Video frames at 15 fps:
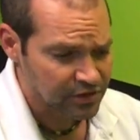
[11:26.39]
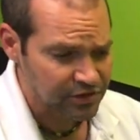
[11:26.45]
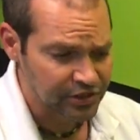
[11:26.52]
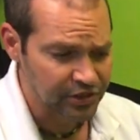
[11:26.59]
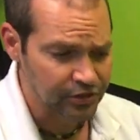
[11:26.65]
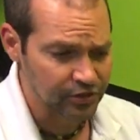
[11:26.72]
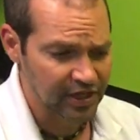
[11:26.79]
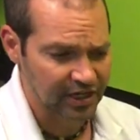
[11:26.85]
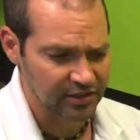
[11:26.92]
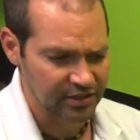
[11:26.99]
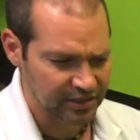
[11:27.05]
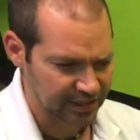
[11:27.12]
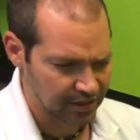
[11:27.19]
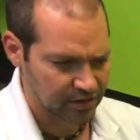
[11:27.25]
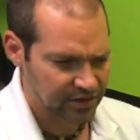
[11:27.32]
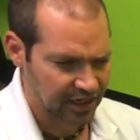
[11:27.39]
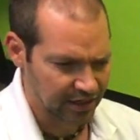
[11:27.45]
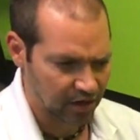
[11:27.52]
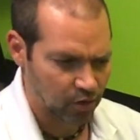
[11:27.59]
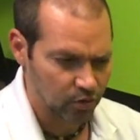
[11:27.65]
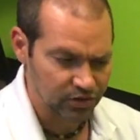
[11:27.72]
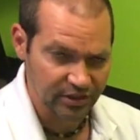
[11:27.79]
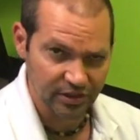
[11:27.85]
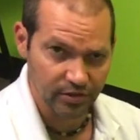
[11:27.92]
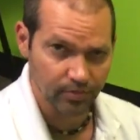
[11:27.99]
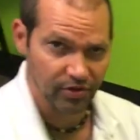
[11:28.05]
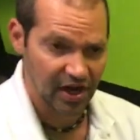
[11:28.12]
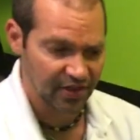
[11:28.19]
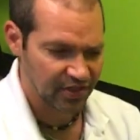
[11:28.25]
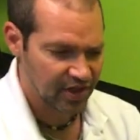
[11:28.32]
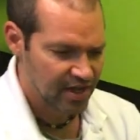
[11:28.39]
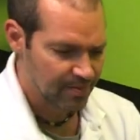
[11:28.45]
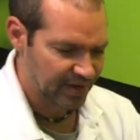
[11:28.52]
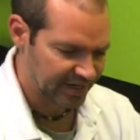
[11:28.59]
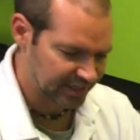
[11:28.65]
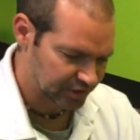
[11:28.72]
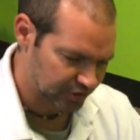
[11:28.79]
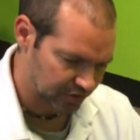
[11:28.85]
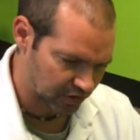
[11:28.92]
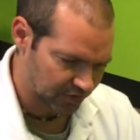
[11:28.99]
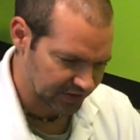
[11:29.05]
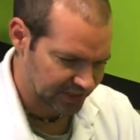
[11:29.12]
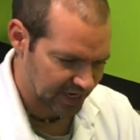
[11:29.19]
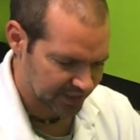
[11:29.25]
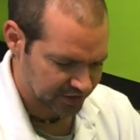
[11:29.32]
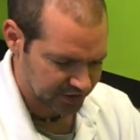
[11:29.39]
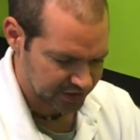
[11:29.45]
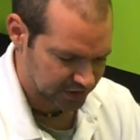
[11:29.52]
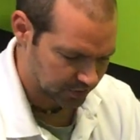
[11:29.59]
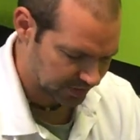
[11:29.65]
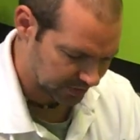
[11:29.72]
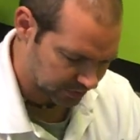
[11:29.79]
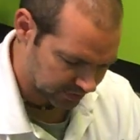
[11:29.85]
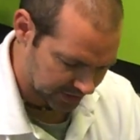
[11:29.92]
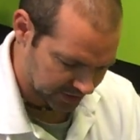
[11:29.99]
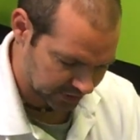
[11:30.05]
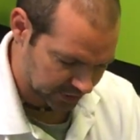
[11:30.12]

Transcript: to do that, because it's like kind of holding your breath, making sure all the tension is going through there.